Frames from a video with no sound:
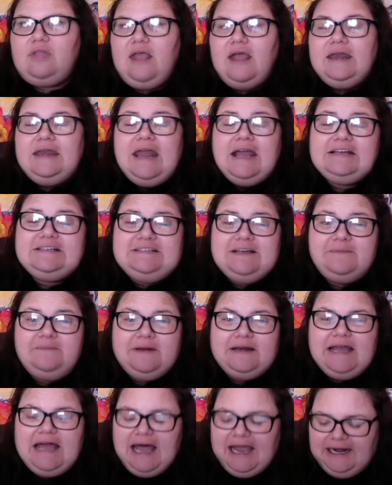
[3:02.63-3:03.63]
Next up,
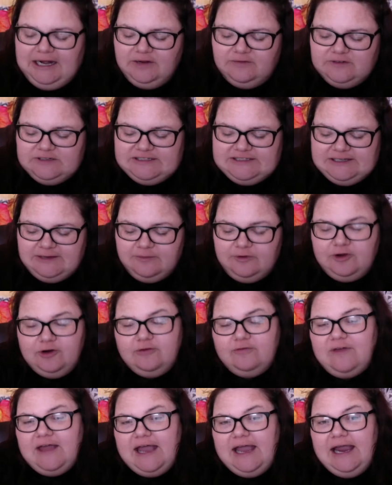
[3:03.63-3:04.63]
in kind of a similar
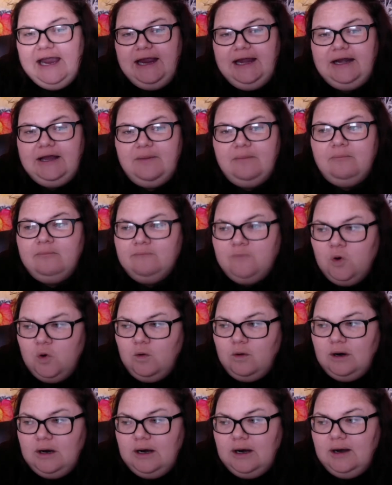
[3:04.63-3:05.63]
vein,
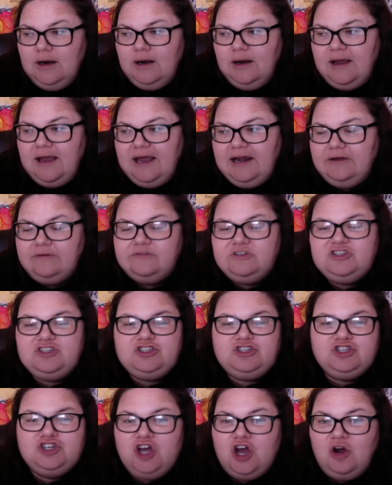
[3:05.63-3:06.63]
more kind of
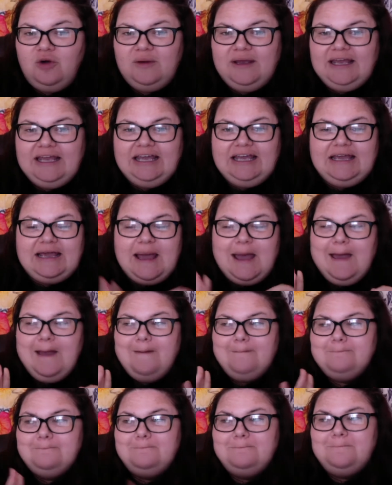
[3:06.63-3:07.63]
snowy
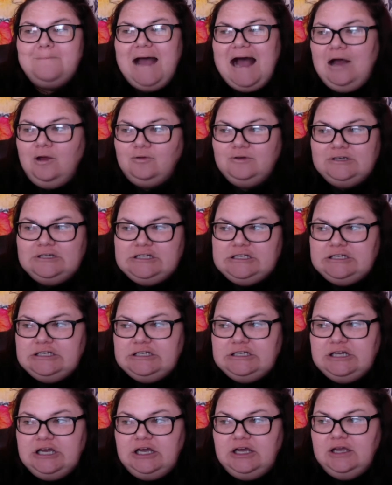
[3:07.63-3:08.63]

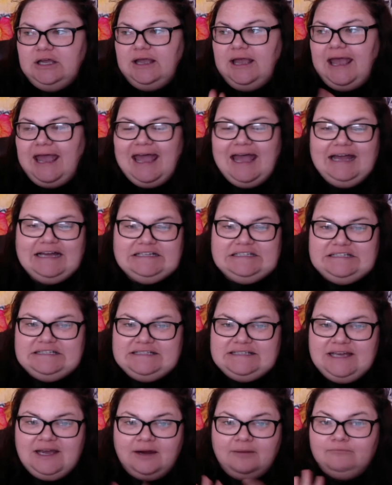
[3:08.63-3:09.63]
mountain
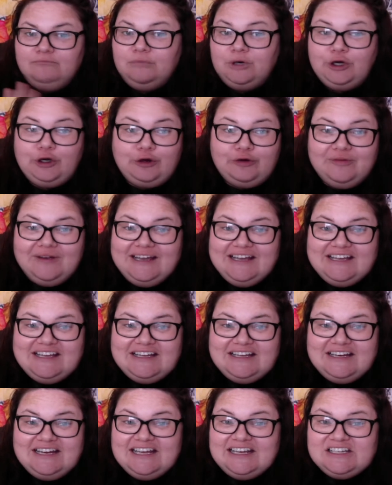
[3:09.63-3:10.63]
esque
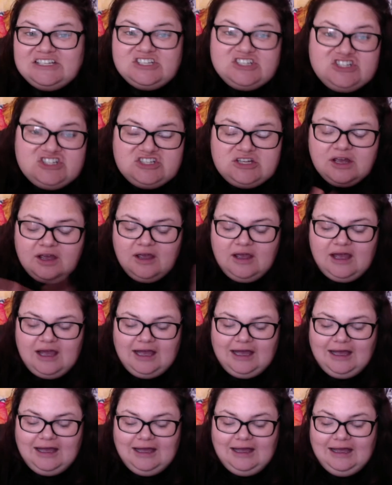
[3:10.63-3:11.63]
murderiness.
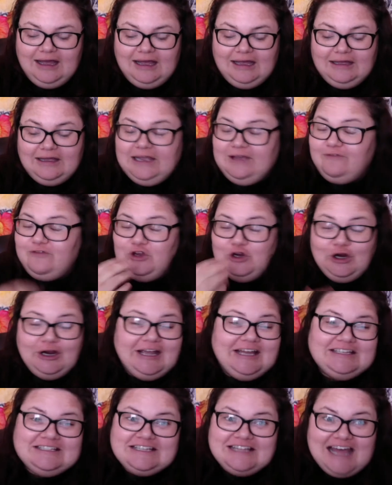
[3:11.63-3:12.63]
Uh, if you're
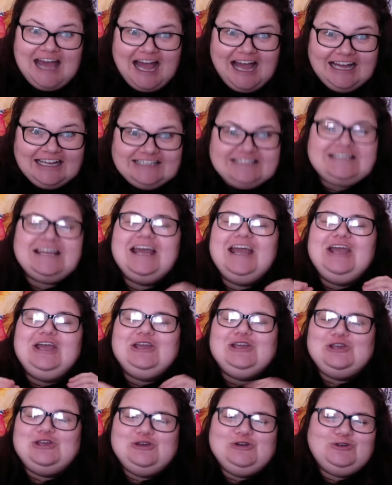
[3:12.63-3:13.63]
into that,
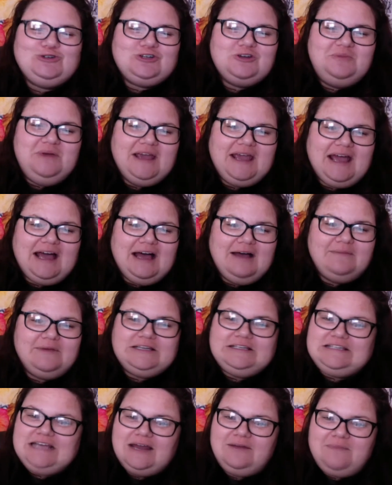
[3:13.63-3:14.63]
you should pick up
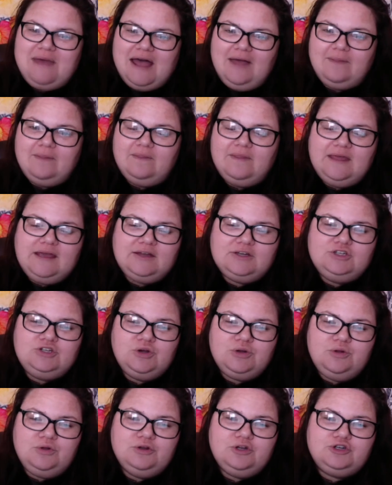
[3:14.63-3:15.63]
Dead Mountain, The
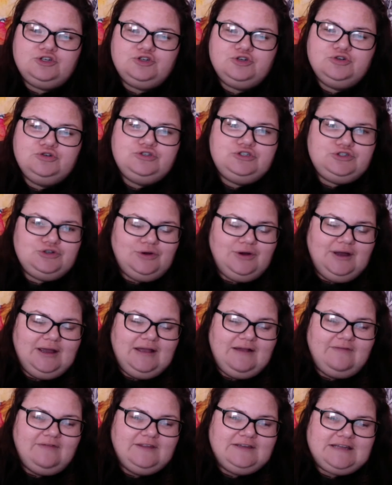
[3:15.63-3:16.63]
Untold True Story
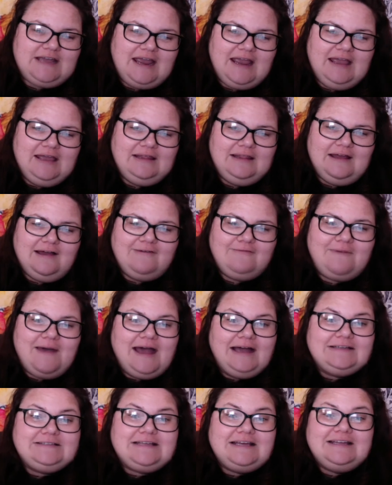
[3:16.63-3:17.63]
of the Dyatlov
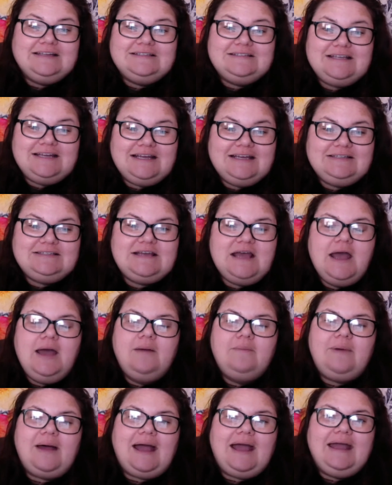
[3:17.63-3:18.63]
Pass Incident
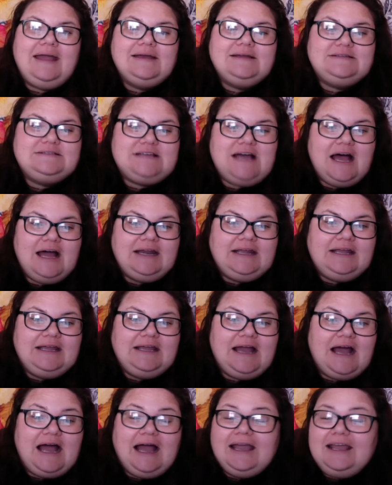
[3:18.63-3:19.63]
by
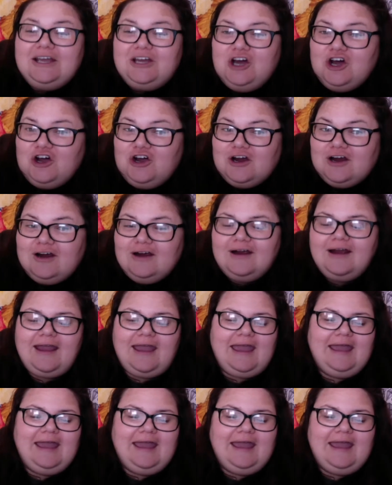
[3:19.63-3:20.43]
Donnie Eichar.